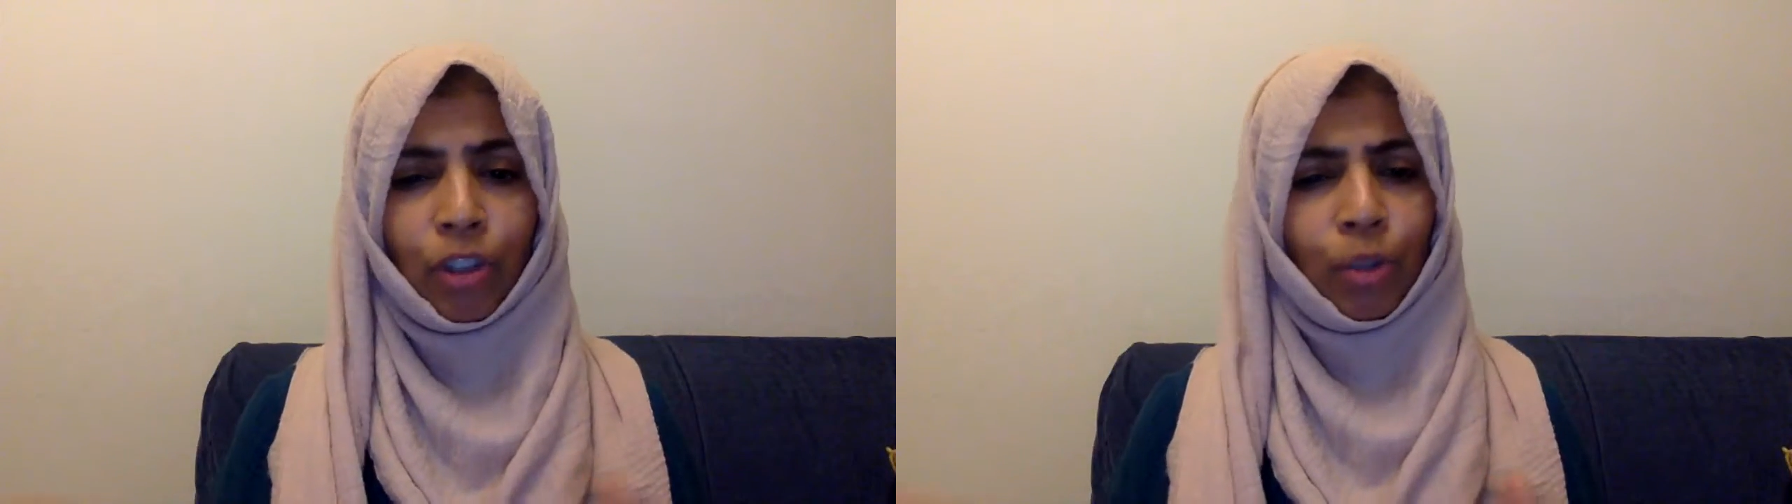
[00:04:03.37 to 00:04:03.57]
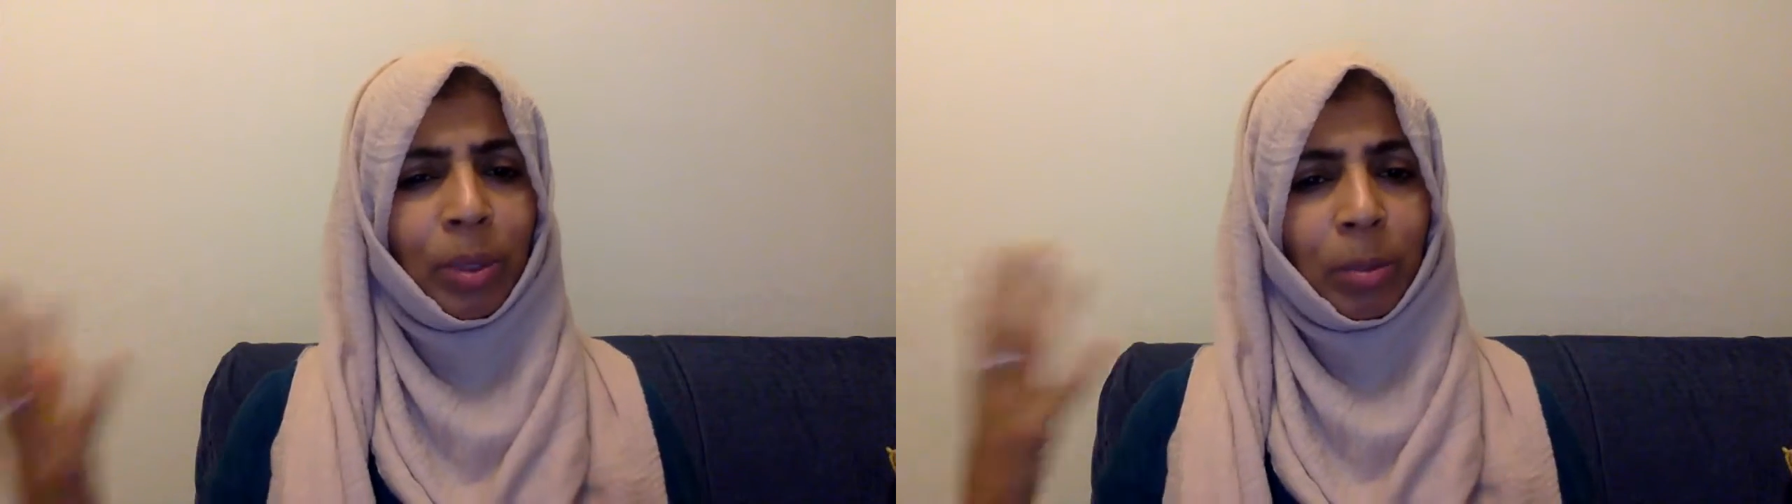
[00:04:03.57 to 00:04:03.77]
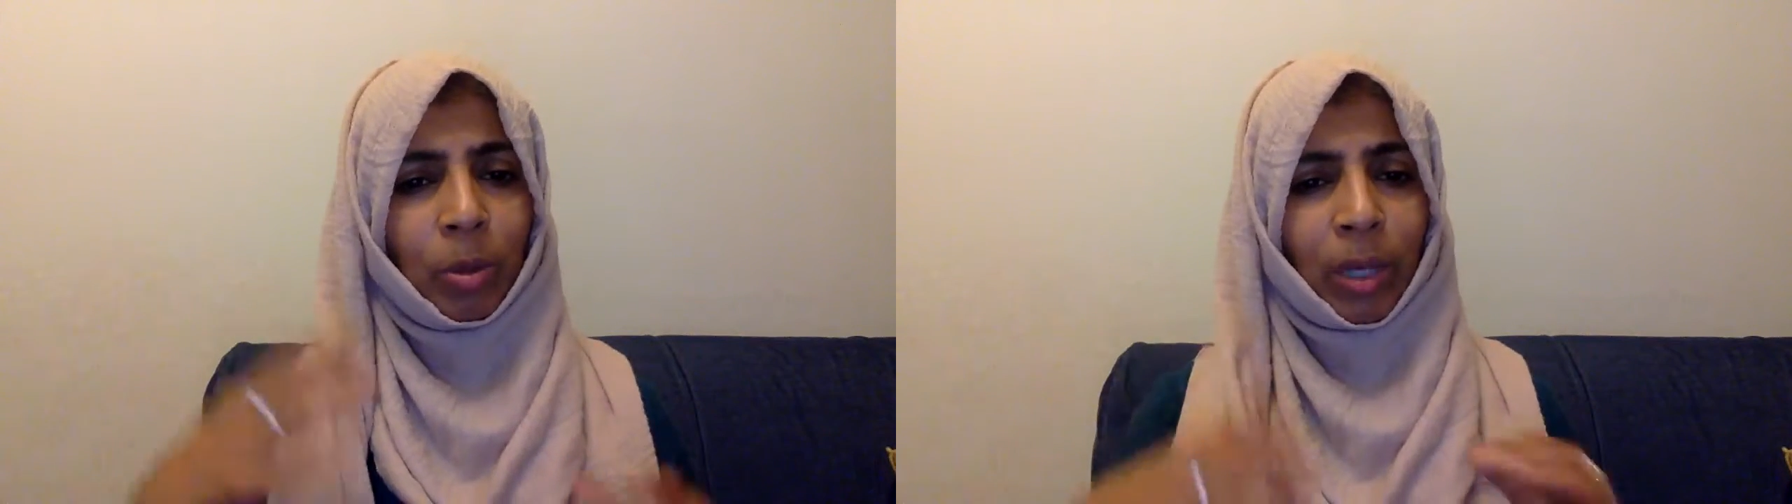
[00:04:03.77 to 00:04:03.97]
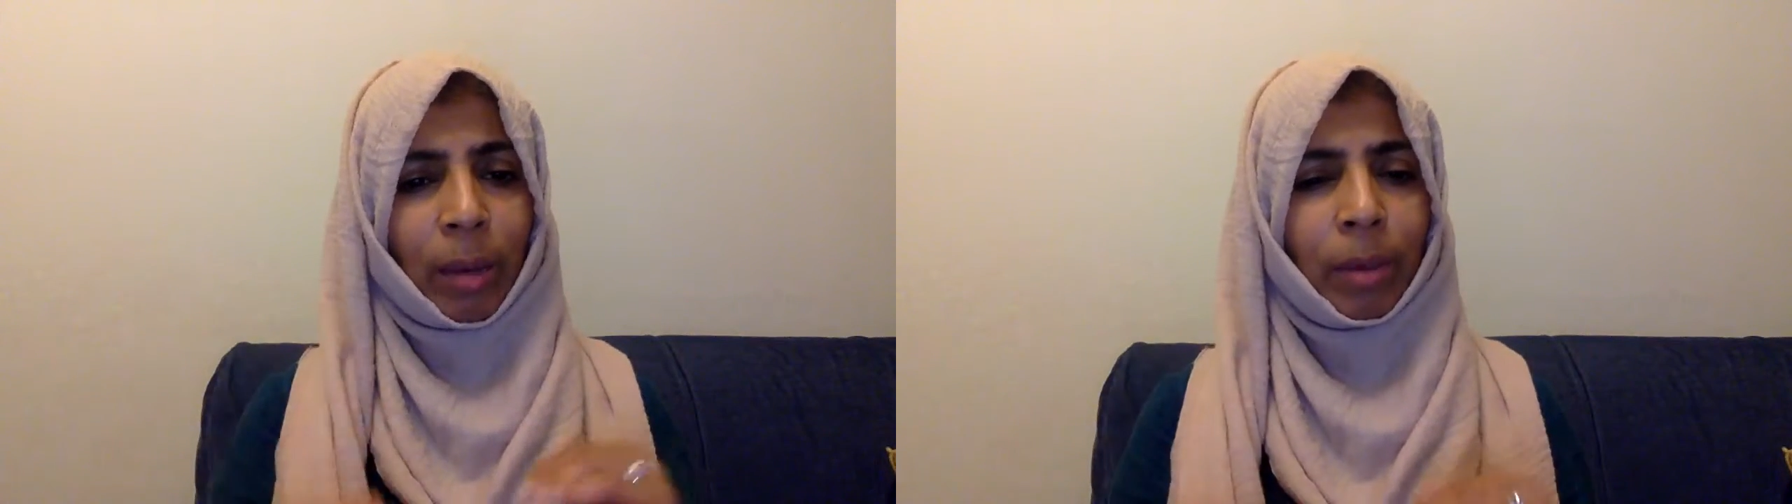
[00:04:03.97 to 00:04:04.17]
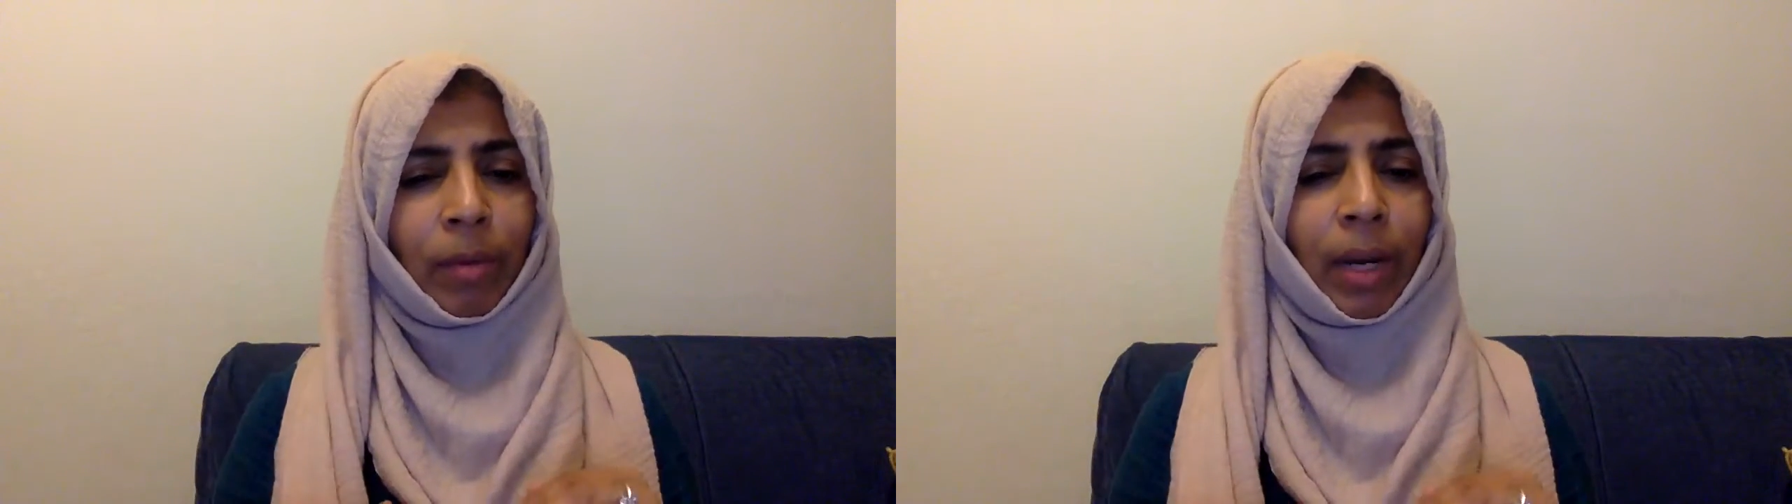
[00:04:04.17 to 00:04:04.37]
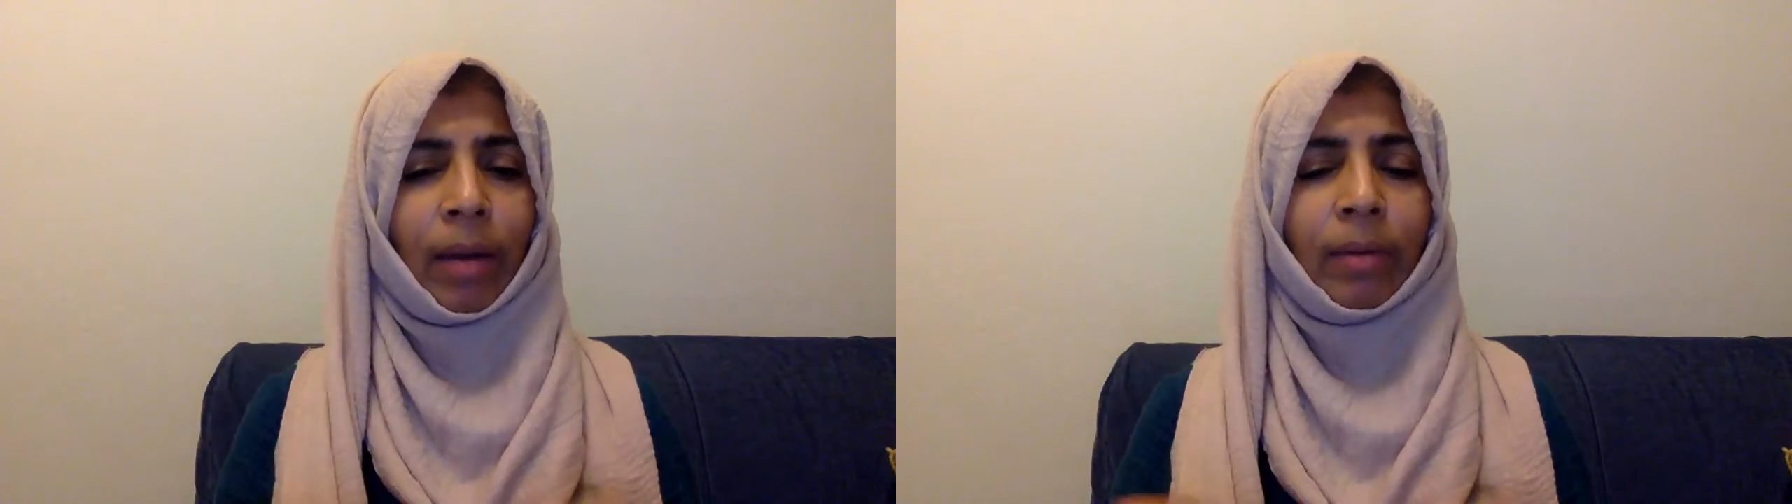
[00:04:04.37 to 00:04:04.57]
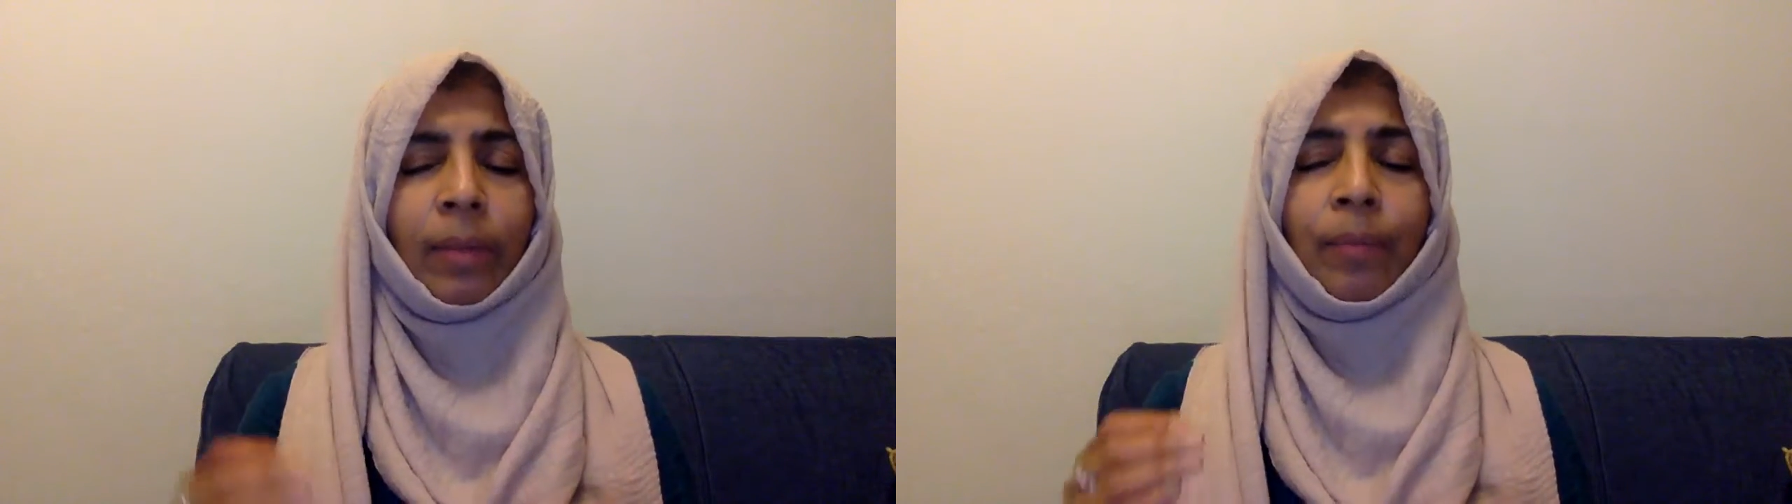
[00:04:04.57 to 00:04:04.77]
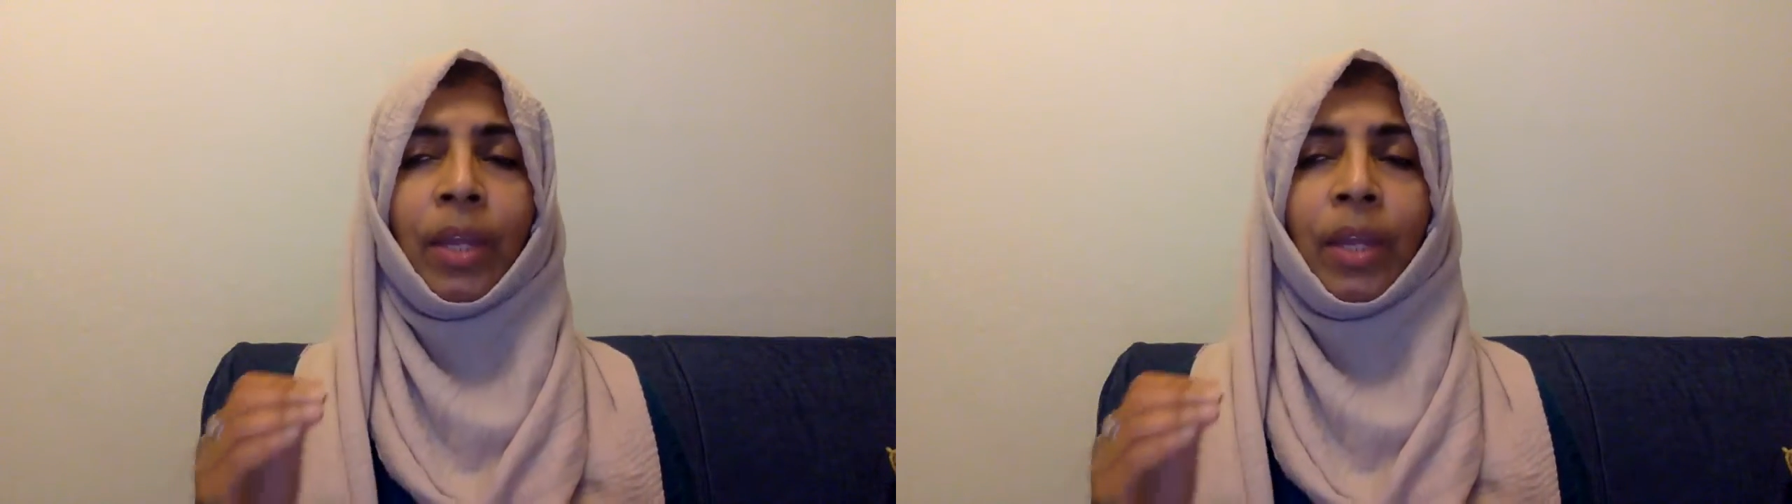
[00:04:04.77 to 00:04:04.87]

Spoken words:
new people coming round.